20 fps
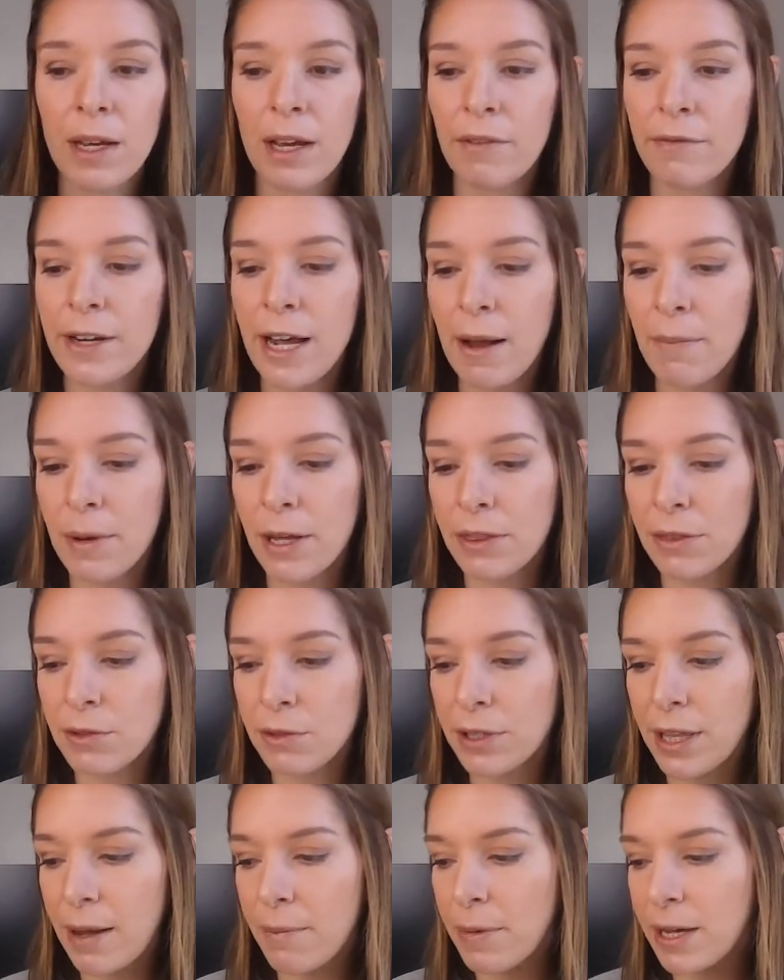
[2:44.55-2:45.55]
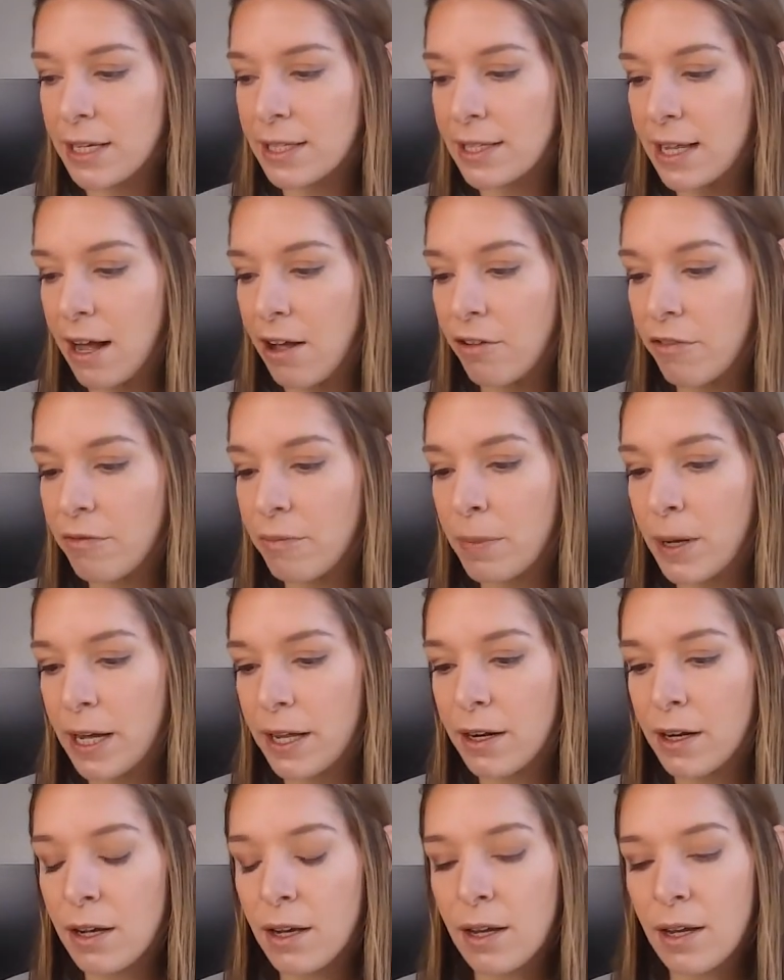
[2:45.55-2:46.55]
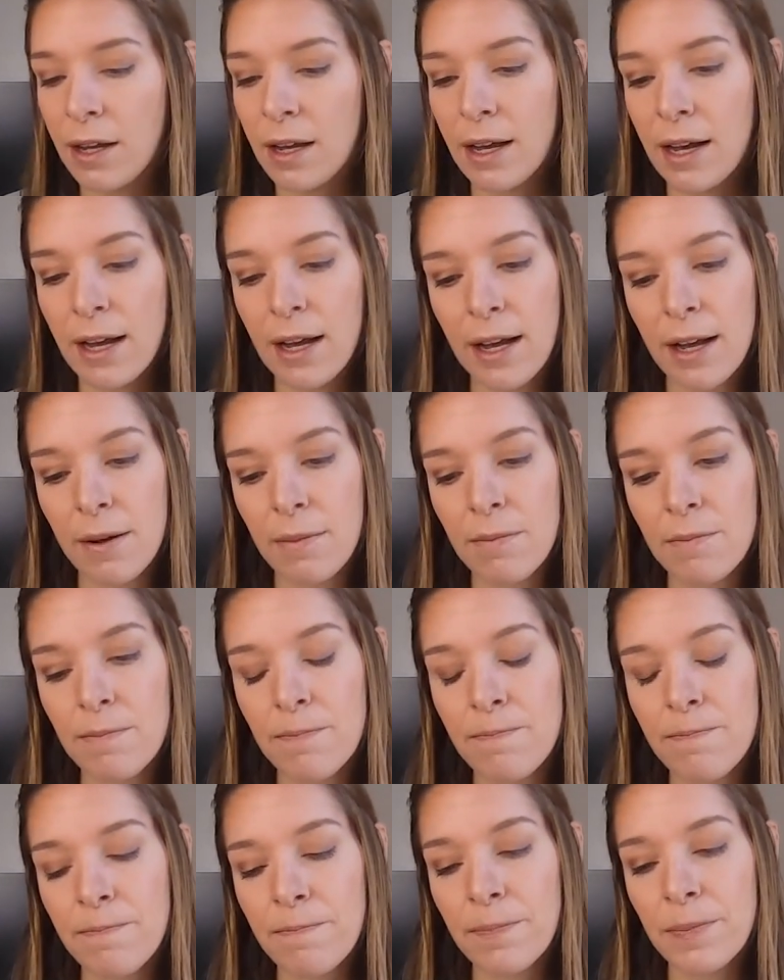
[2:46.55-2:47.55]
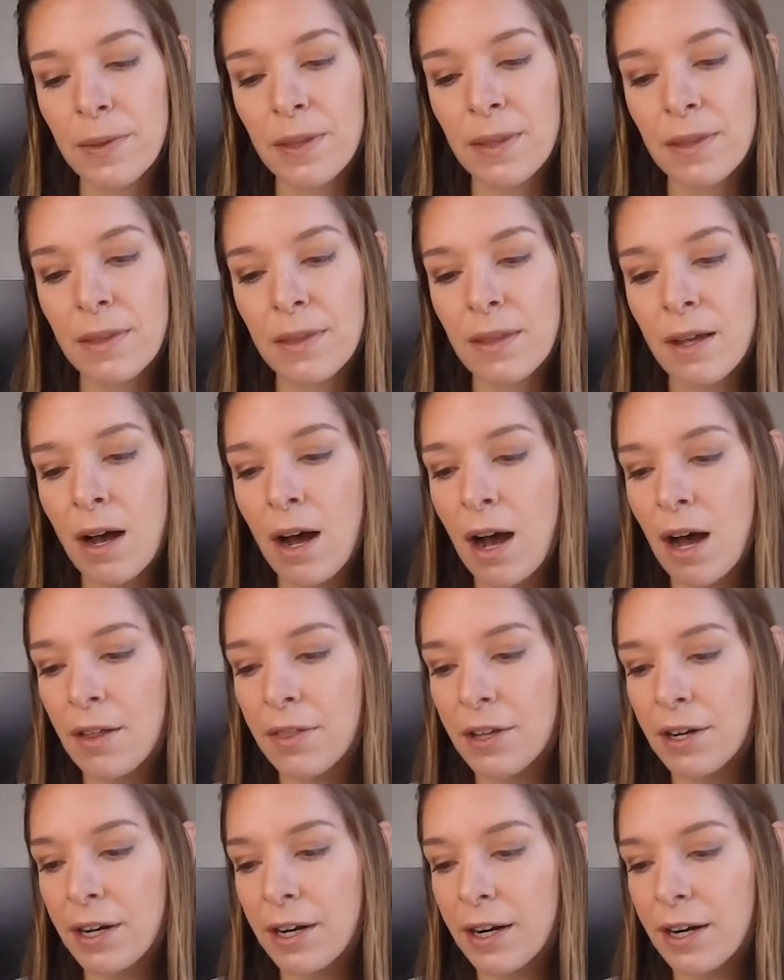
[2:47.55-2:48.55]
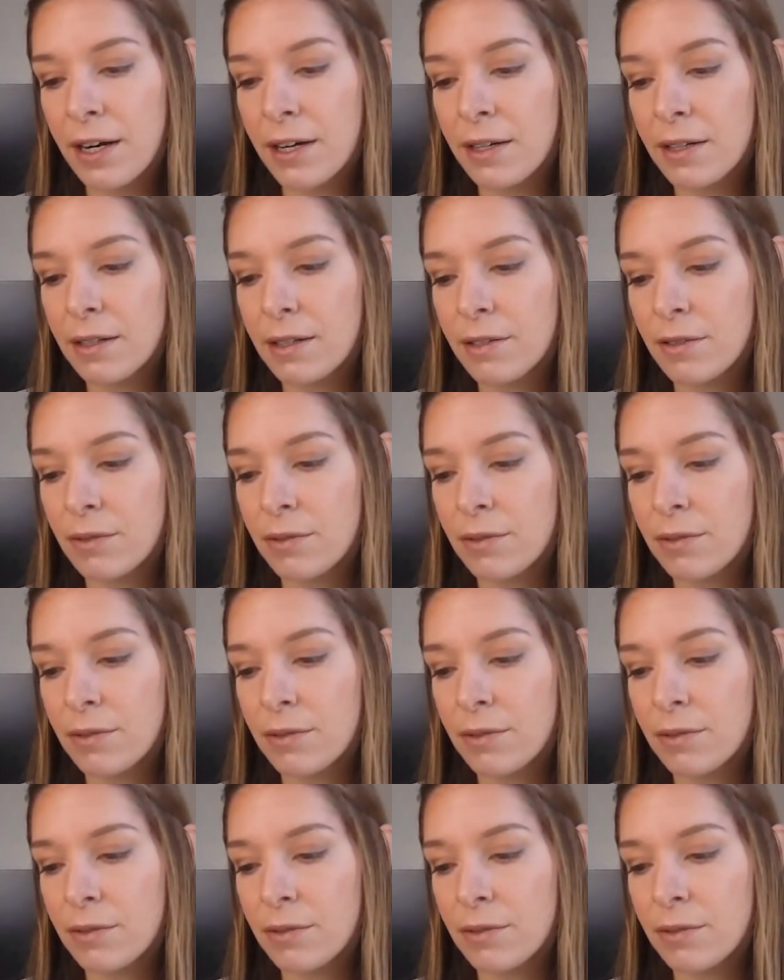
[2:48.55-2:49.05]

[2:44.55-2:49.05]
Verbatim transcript: I've not been through that myself, but um, the author